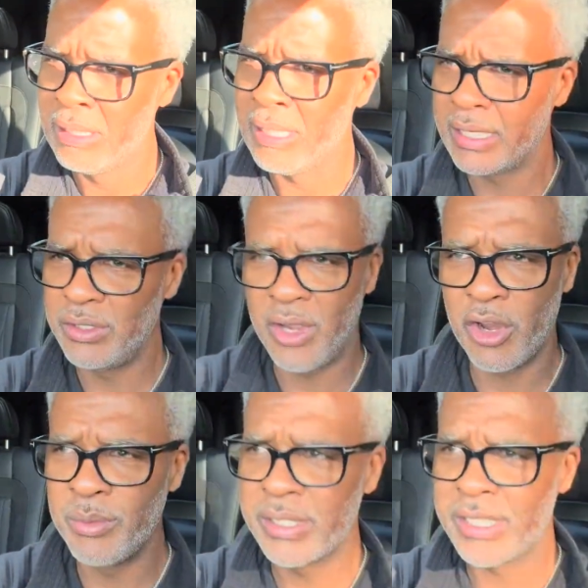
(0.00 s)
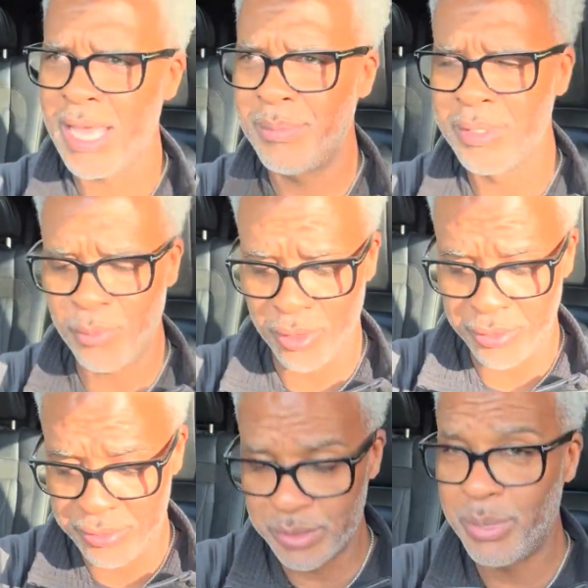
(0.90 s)
like you heard me say, I've been working
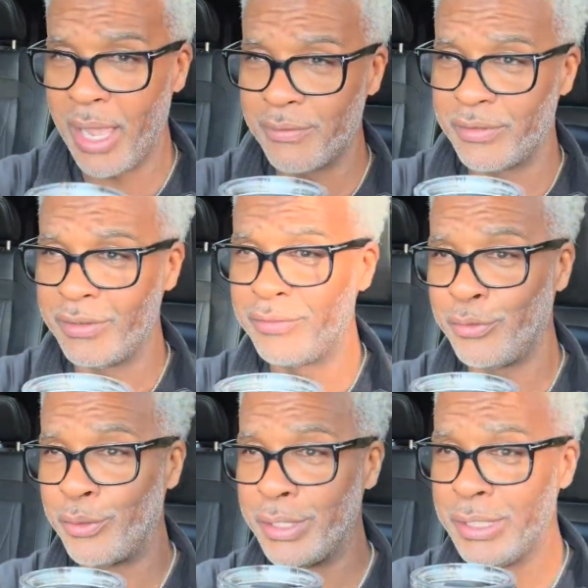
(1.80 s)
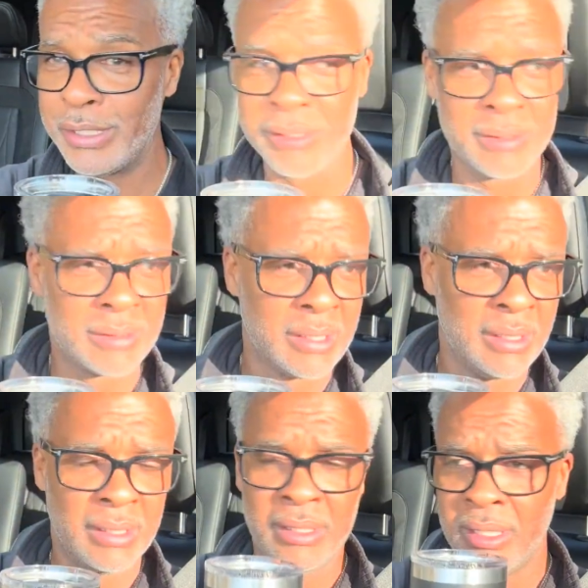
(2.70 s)
on this bike for 4 years,
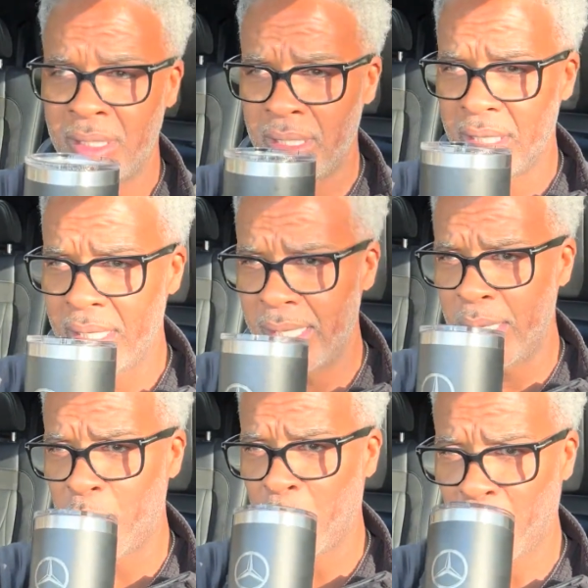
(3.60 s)
and